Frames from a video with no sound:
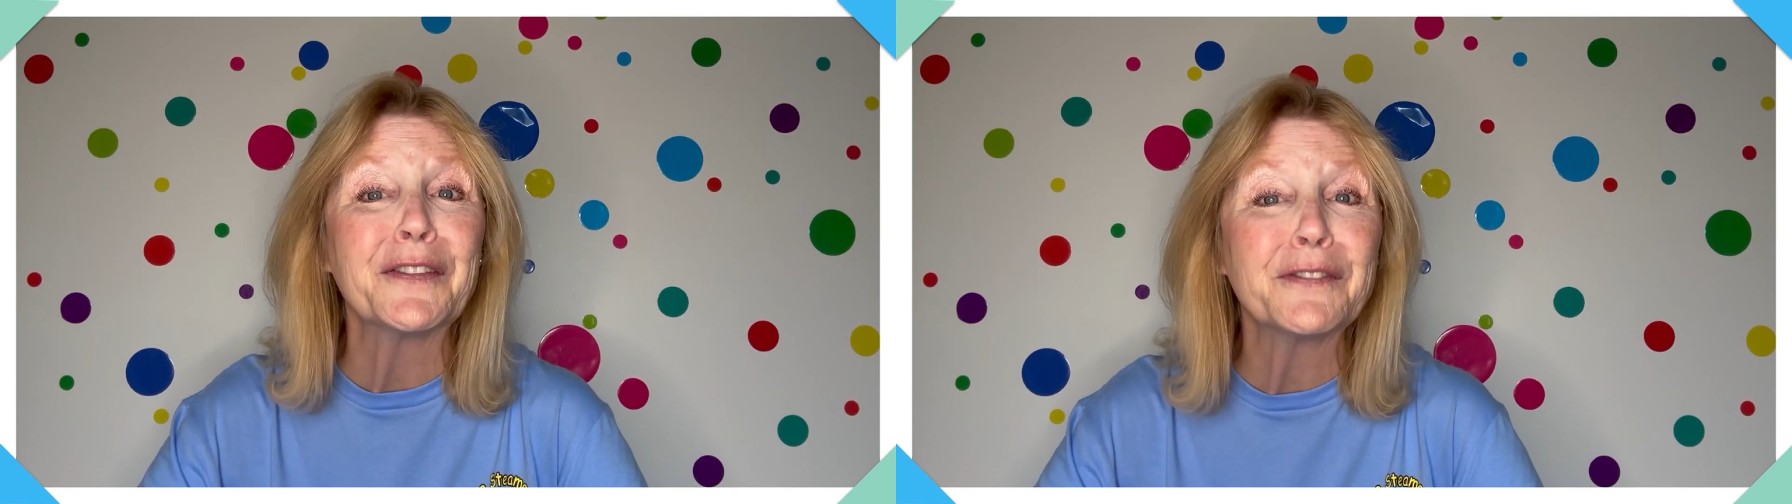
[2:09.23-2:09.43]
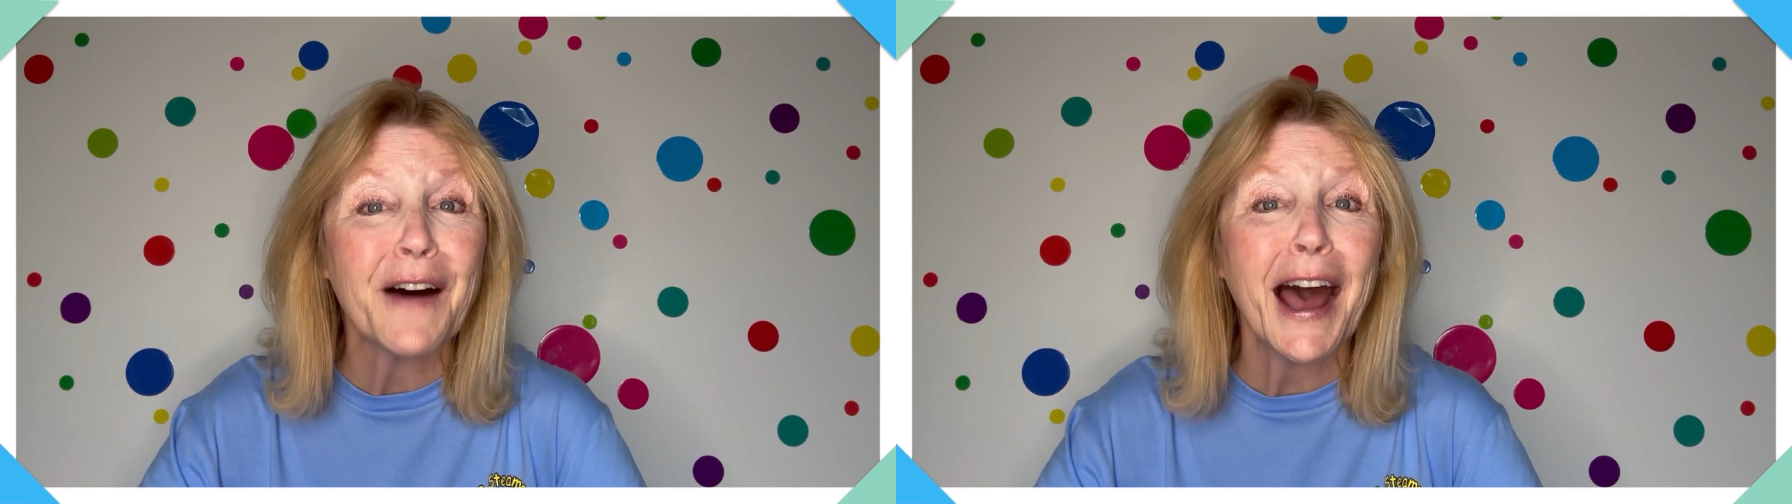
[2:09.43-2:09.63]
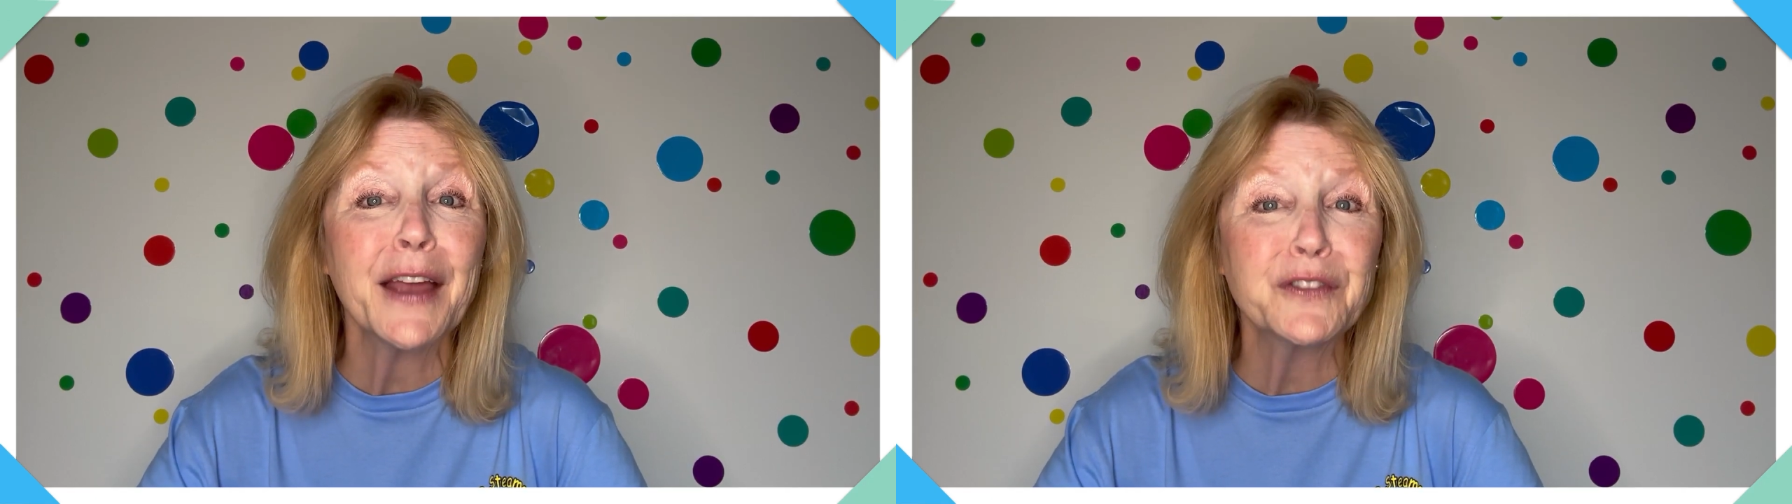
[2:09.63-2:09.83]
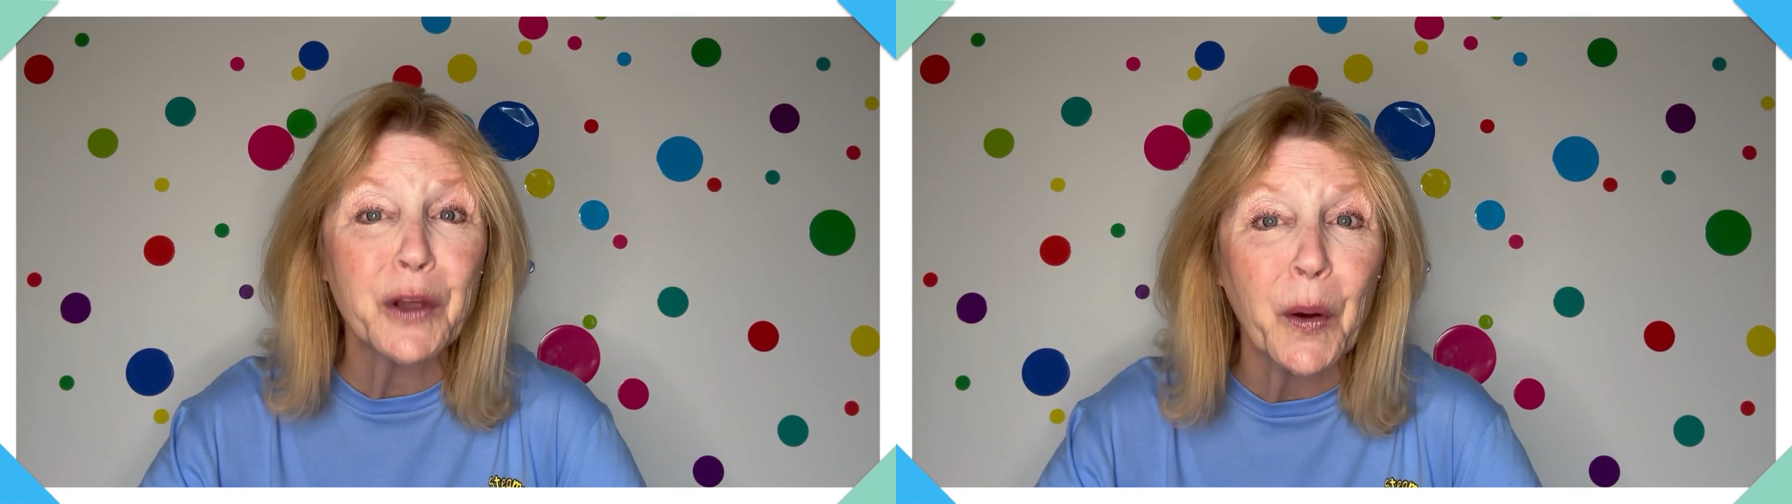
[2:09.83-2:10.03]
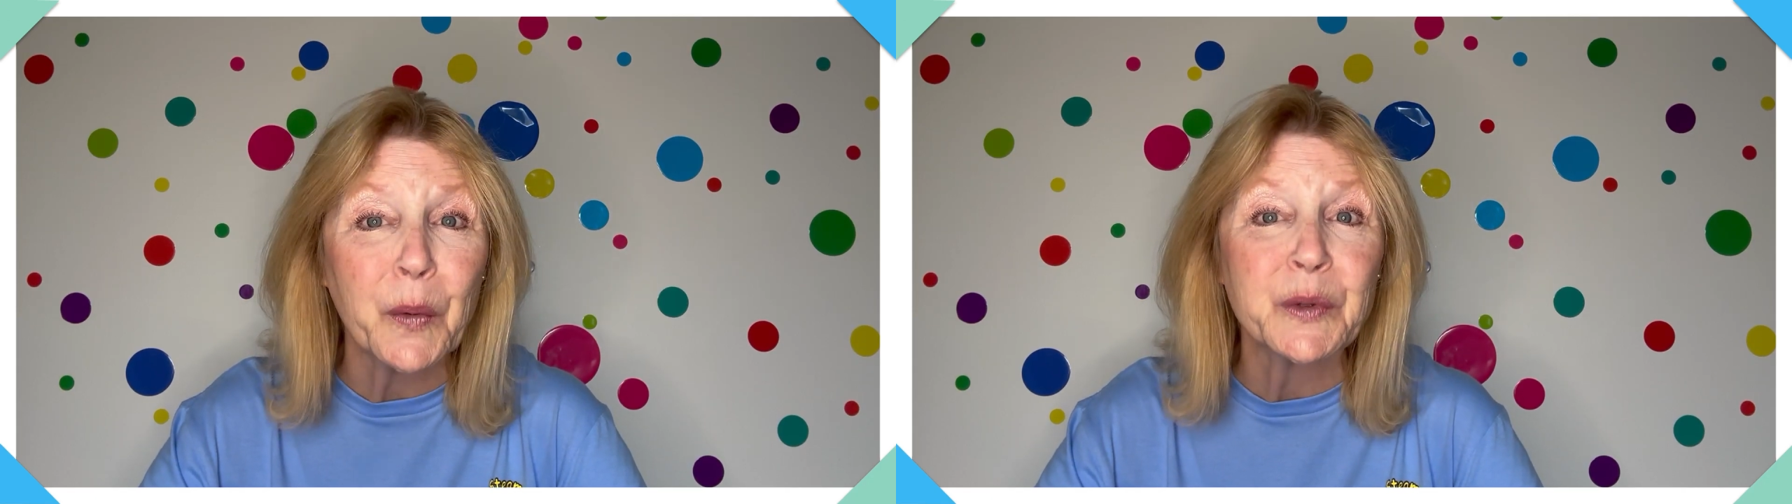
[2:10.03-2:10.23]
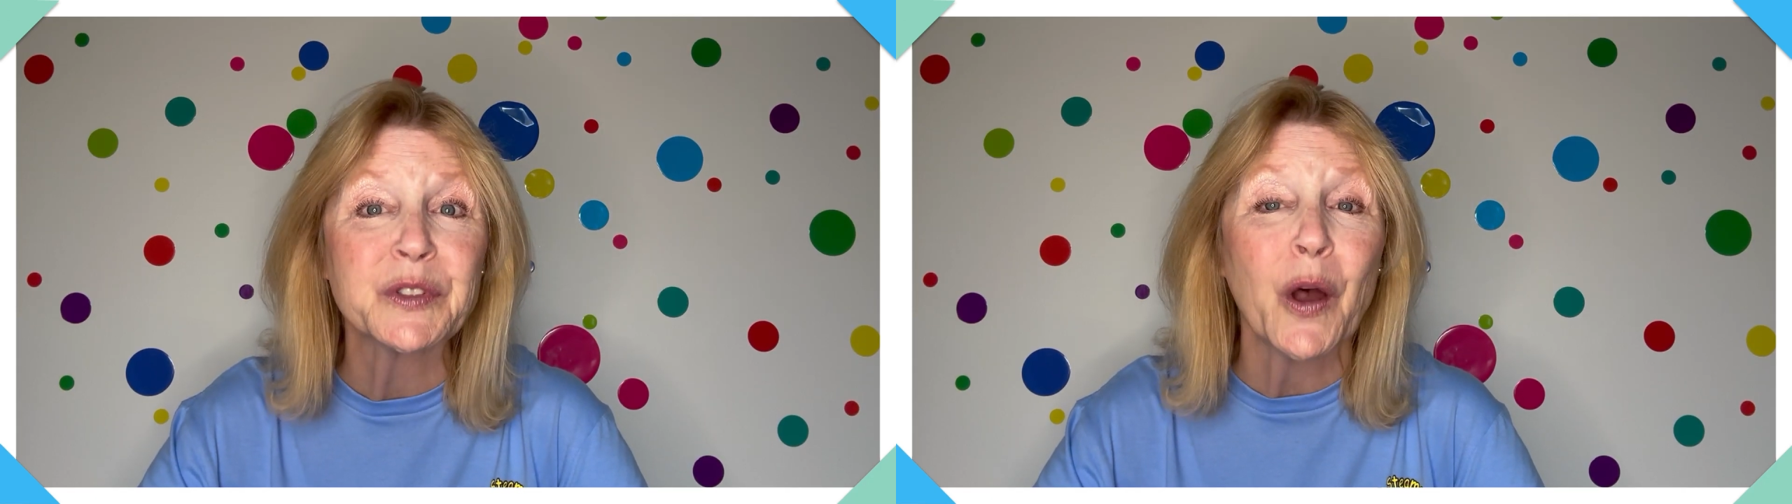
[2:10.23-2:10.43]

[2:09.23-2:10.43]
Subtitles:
5 toes